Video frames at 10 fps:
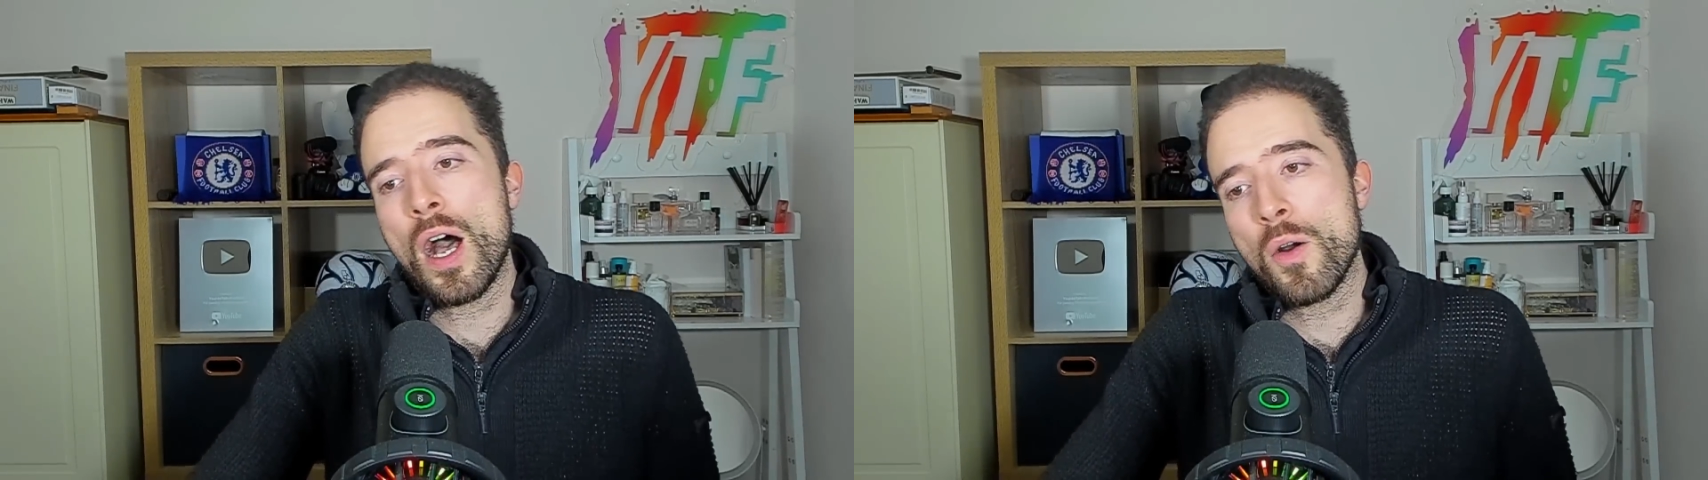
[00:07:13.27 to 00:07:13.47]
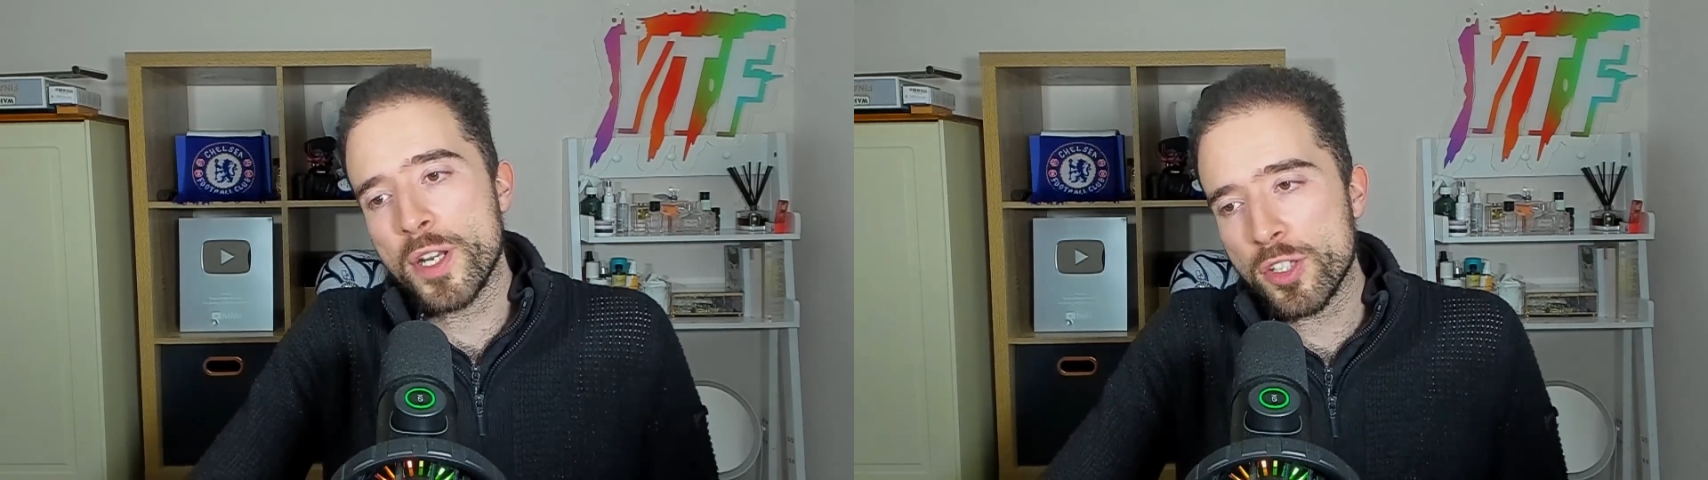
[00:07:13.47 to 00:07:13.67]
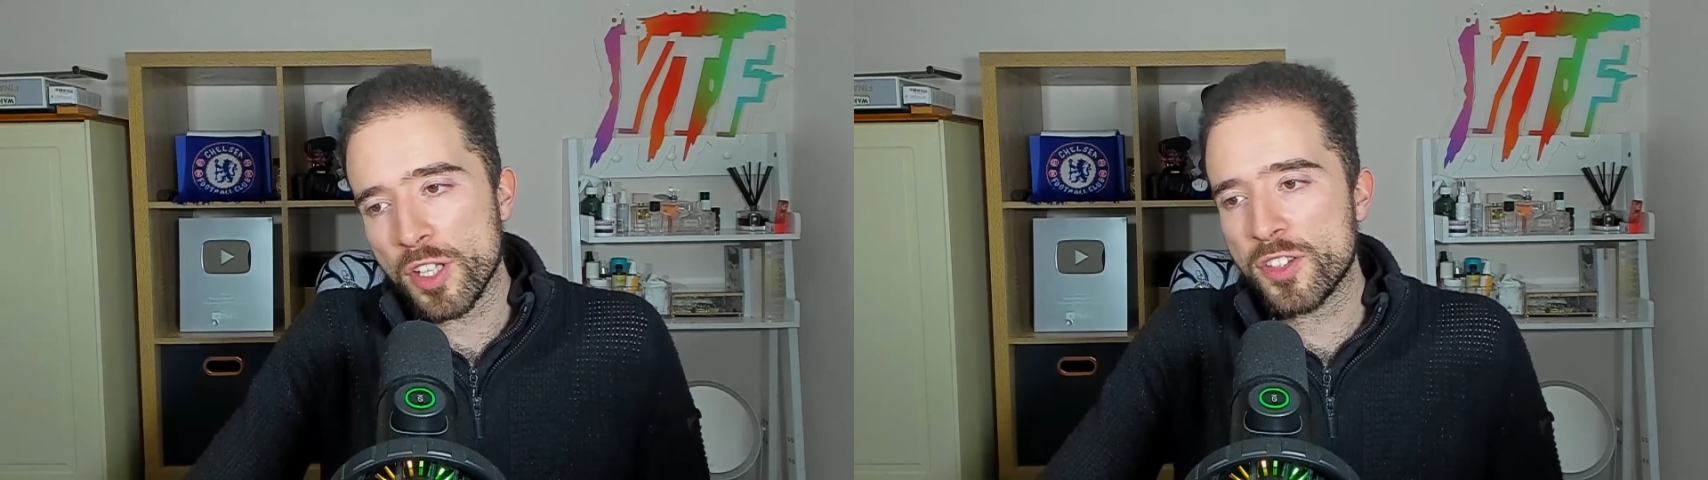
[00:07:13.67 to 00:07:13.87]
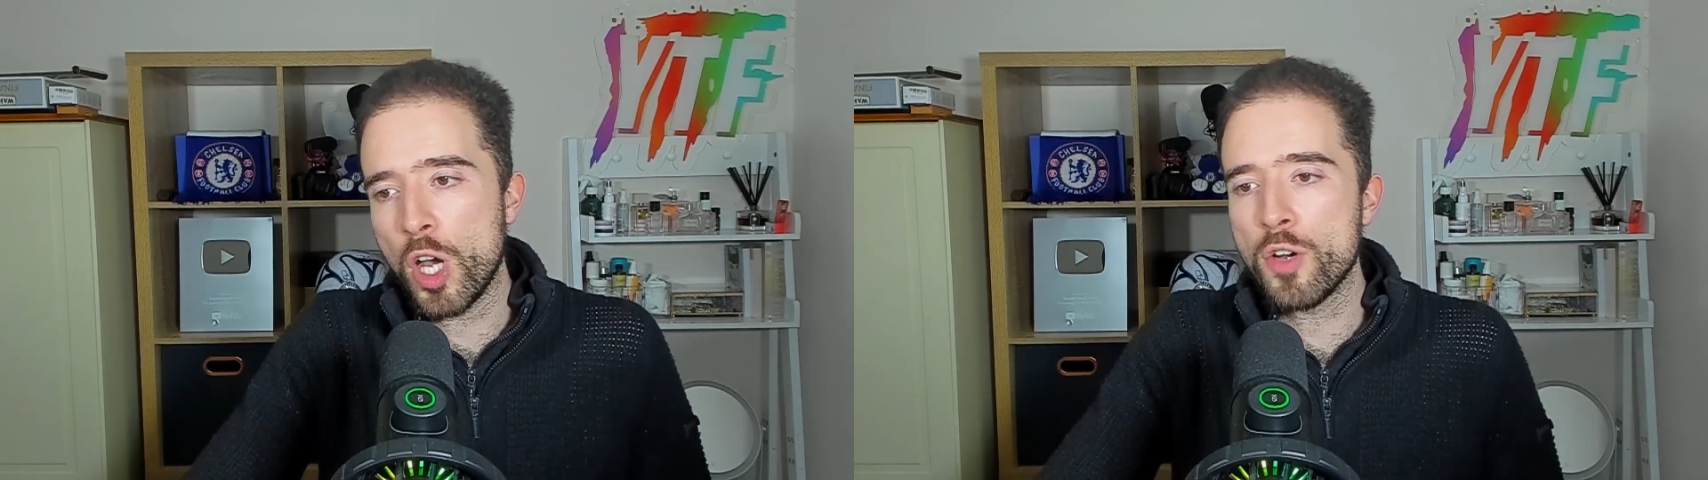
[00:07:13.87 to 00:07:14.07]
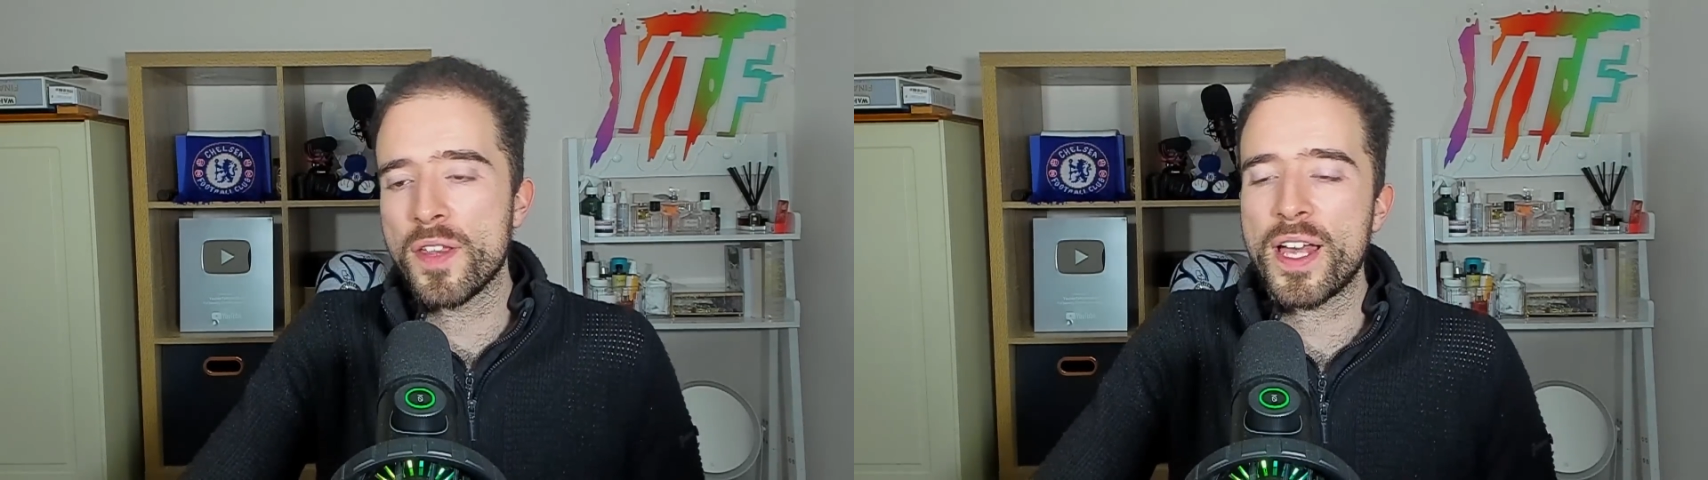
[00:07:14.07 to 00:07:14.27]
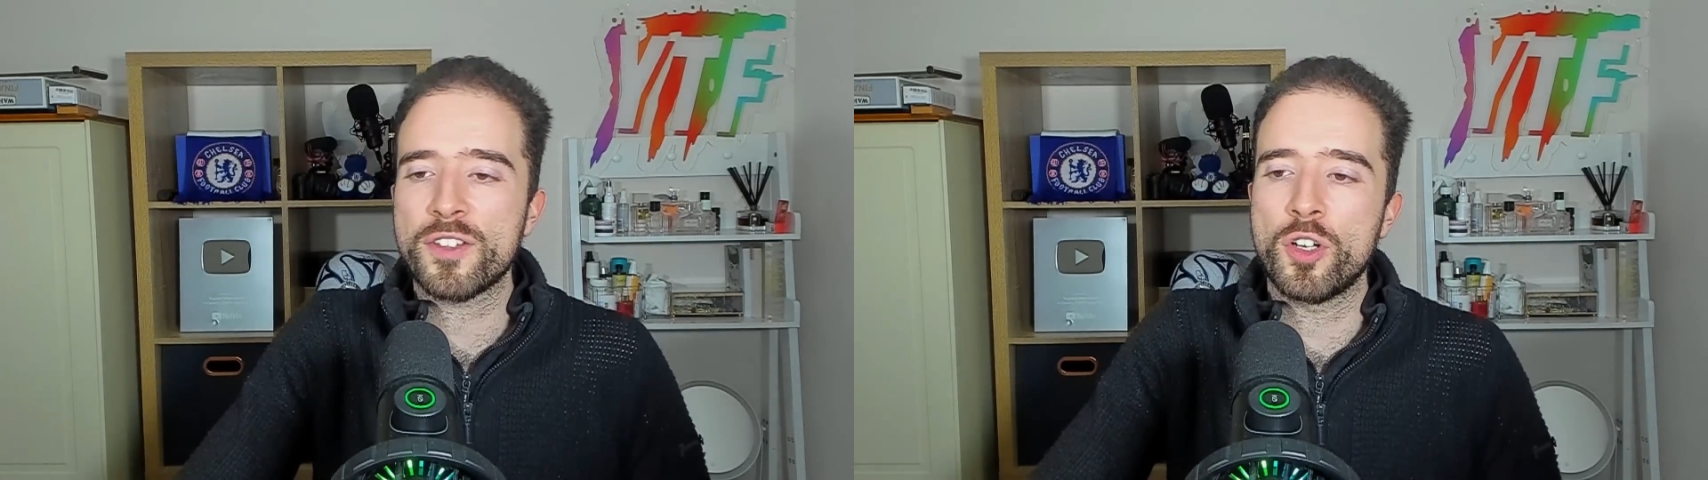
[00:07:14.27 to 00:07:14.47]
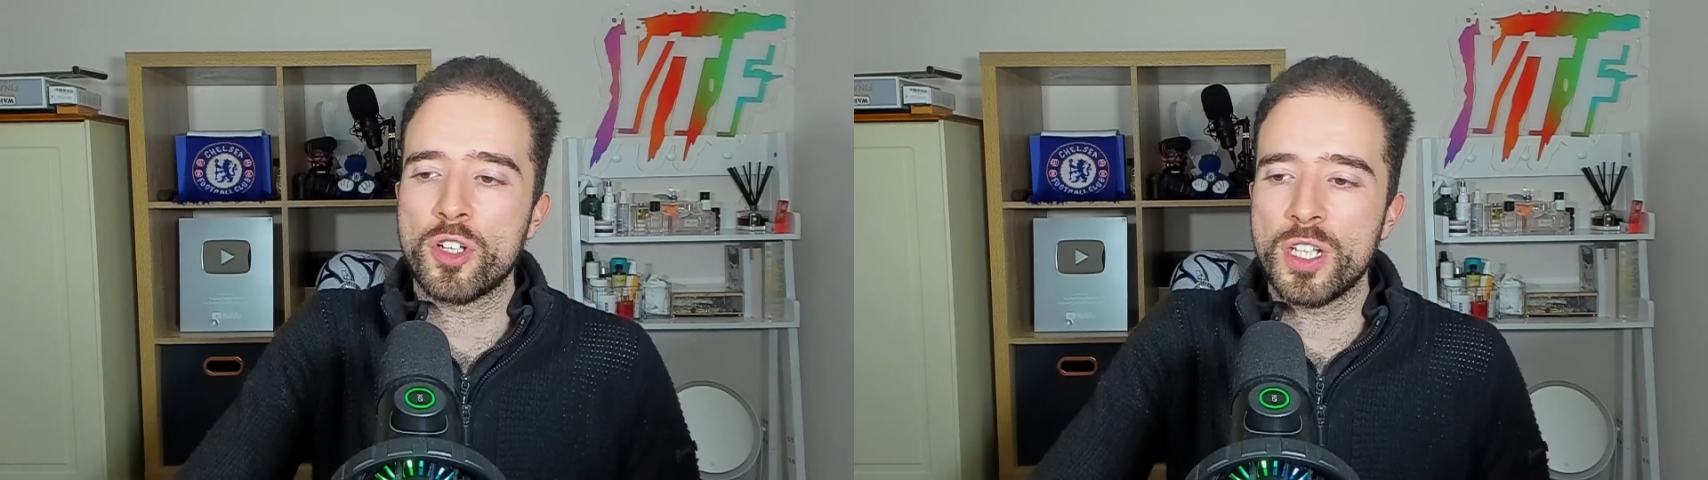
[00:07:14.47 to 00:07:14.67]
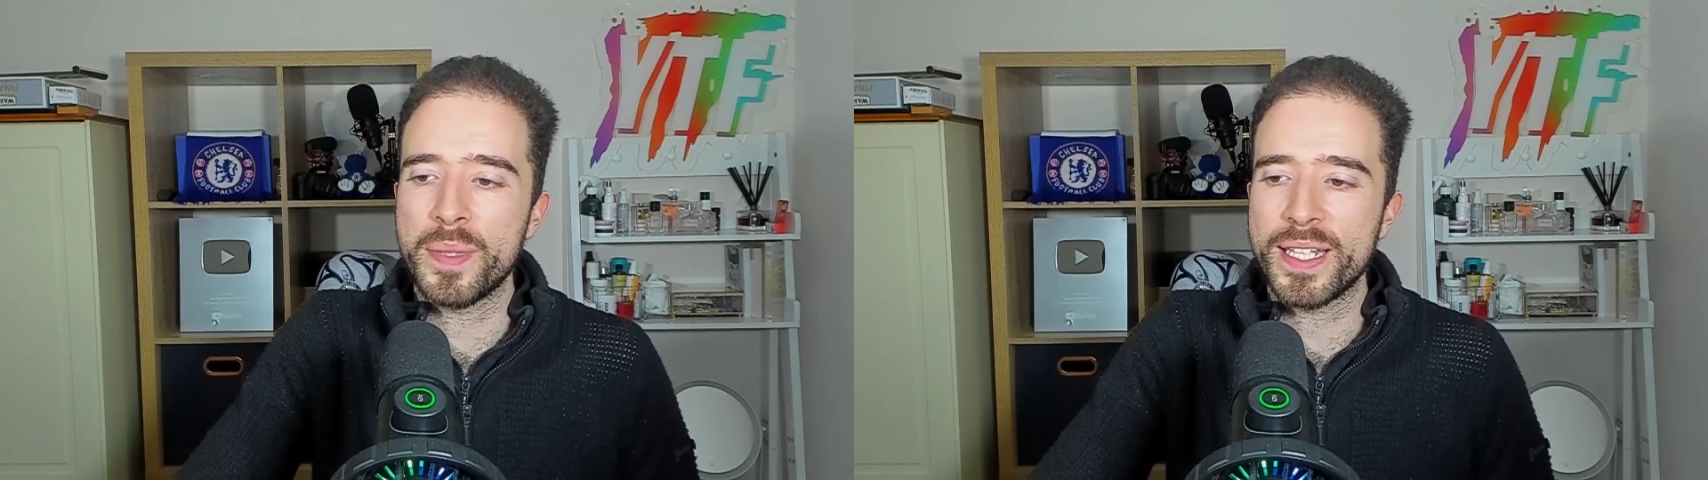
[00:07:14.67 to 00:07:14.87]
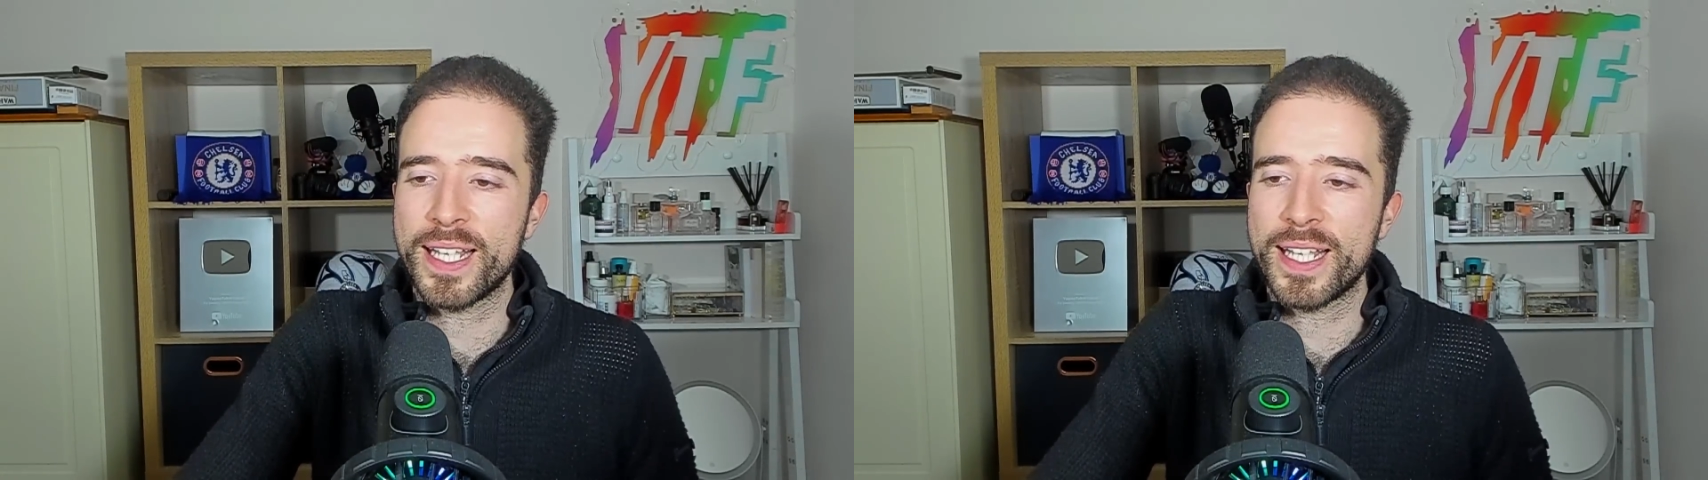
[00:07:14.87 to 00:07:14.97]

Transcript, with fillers: We just know that that's not going to be the